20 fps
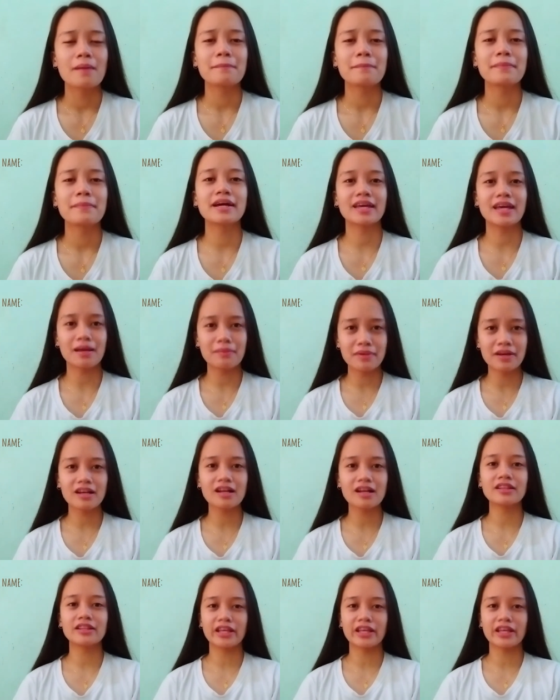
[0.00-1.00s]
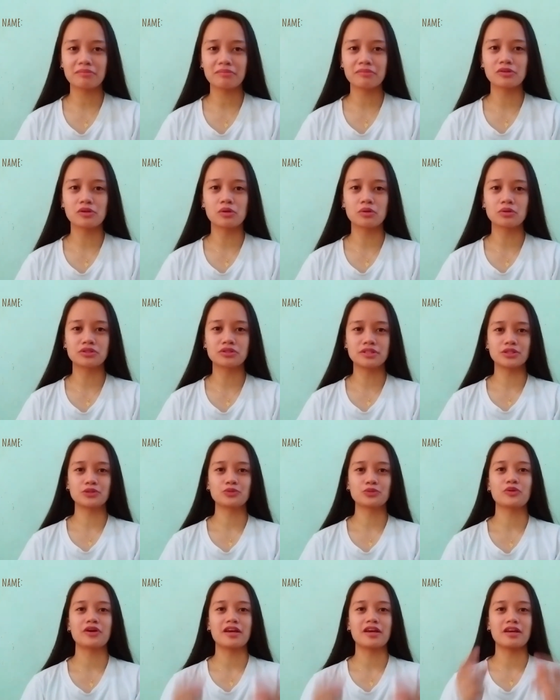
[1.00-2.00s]
My chemical name goes this
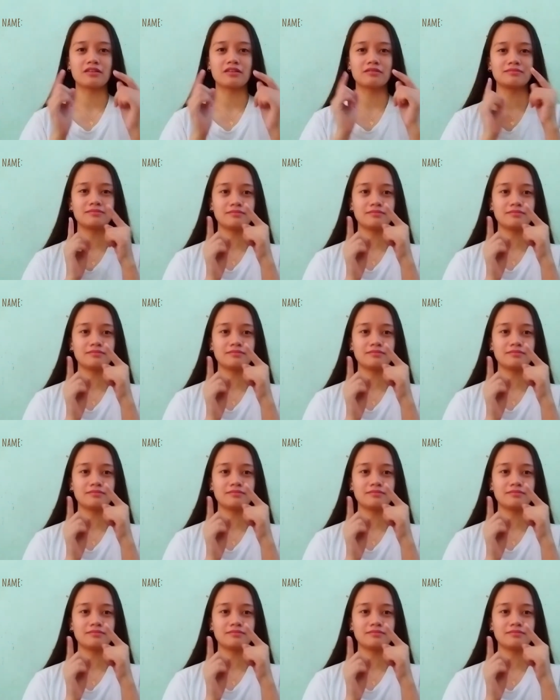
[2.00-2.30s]
way.